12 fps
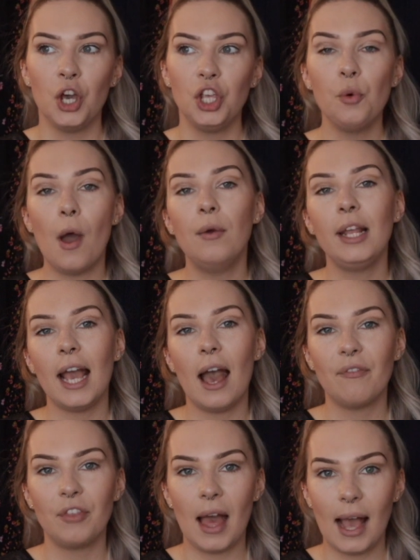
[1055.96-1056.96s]
you only
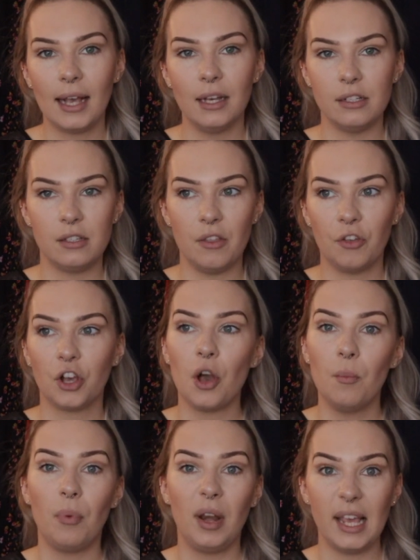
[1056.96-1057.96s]
have the hangers that the
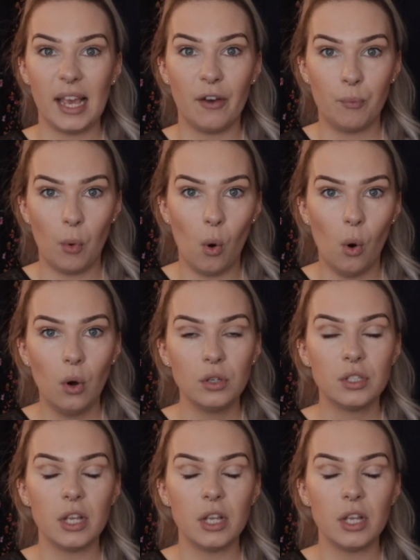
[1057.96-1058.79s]
company have bought.